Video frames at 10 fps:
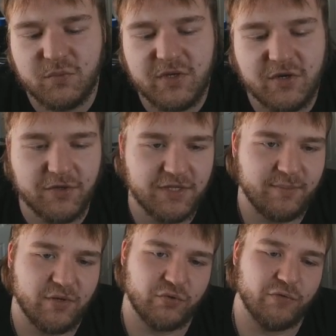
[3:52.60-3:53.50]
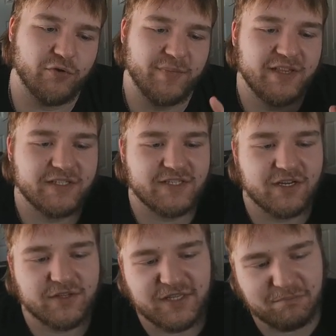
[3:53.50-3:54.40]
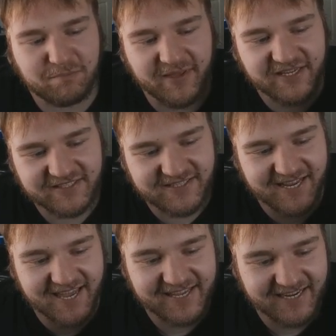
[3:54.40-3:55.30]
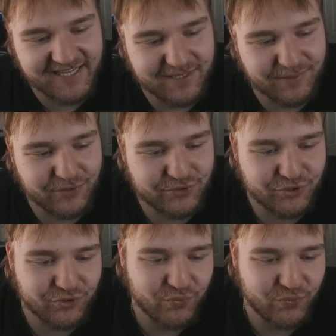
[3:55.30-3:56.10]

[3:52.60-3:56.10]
we are in the EB02 format, let's take on the best deck in EB02.